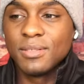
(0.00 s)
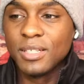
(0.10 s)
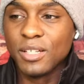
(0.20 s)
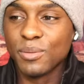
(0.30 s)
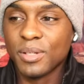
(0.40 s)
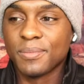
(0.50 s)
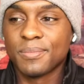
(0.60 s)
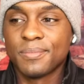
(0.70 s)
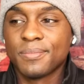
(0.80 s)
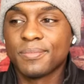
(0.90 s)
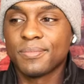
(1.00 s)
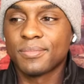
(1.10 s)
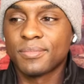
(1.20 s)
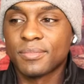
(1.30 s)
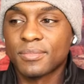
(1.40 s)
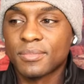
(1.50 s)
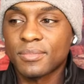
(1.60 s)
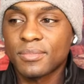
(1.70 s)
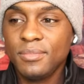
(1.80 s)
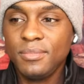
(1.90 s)
Two anyway. names were concealed.
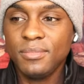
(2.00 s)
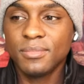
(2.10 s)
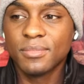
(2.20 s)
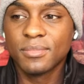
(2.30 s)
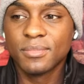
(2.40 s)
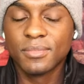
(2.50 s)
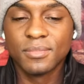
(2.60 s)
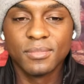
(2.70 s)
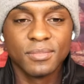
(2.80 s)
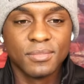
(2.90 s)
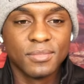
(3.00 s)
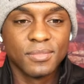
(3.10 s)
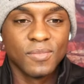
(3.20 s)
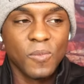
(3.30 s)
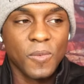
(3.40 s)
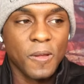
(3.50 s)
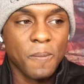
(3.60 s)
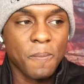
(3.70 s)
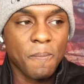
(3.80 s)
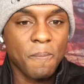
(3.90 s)
Footnotes attached to each suggested the lawsuit
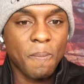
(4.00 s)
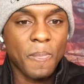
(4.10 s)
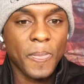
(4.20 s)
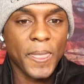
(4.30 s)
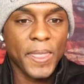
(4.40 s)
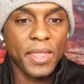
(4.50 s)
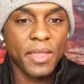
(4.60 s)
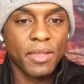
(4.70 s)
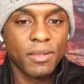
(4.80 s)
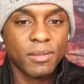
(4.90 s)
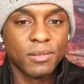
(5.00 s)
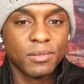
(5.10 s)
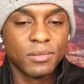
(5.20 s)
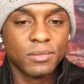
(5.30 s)
refers to Meek Mill and Usher,